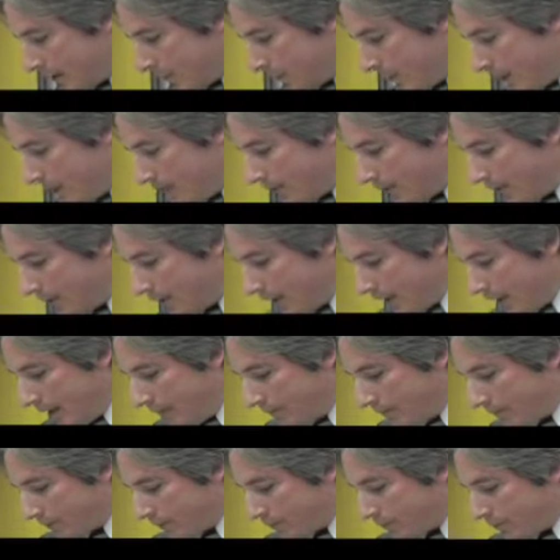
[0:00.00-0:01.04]

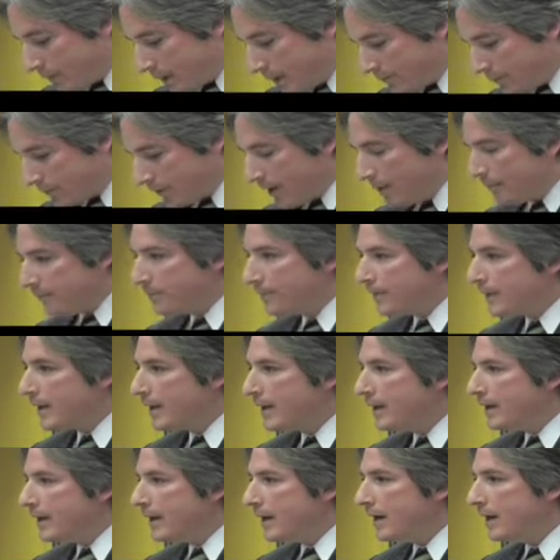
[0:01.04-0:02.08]
Recently, there's been some
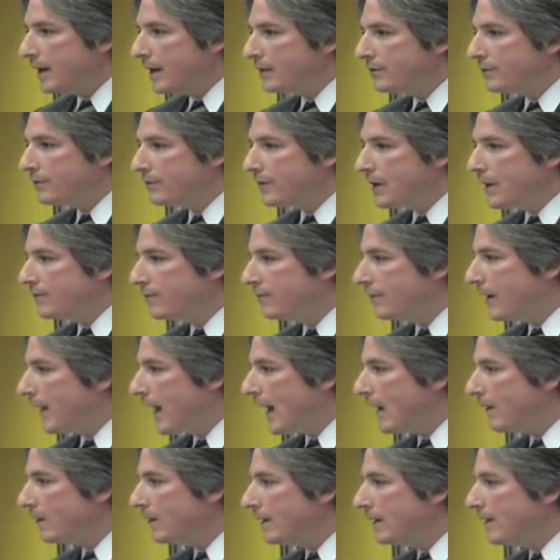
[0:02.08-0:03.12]
stuff
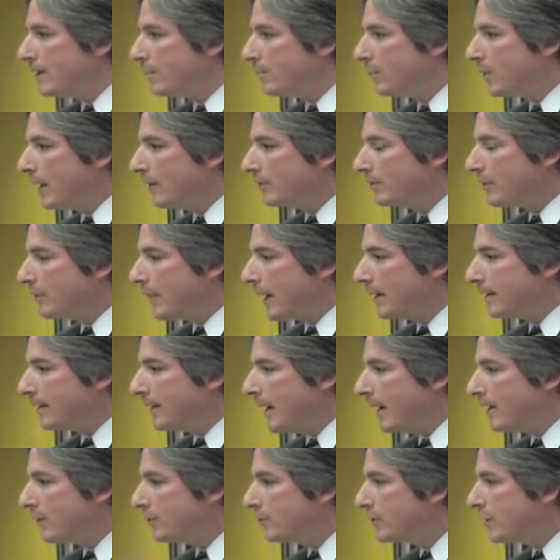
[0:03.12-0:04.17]
out in the press about
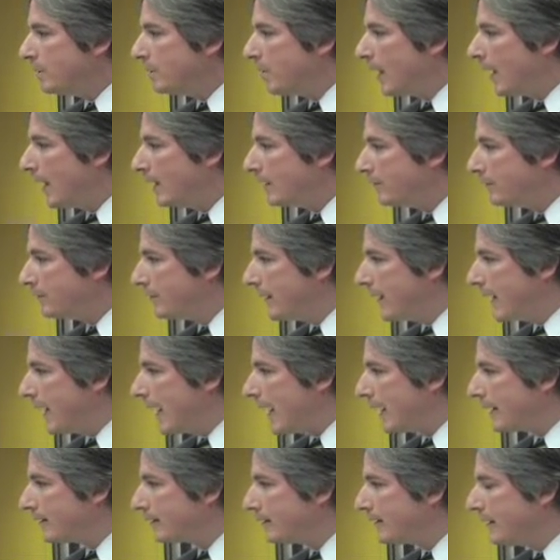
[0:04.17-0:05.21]
the Energy Policy
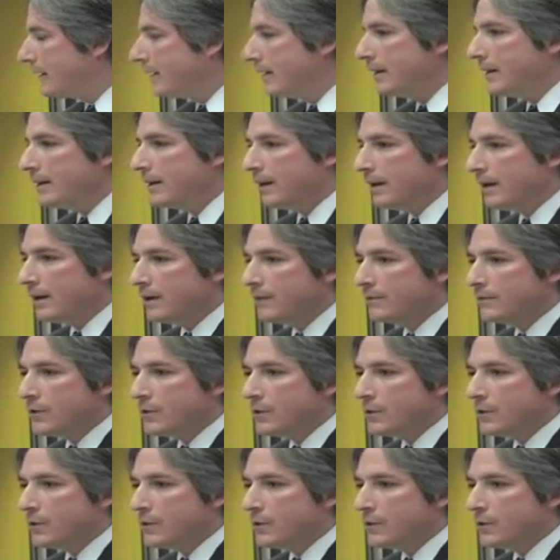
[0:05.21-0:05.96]
Act of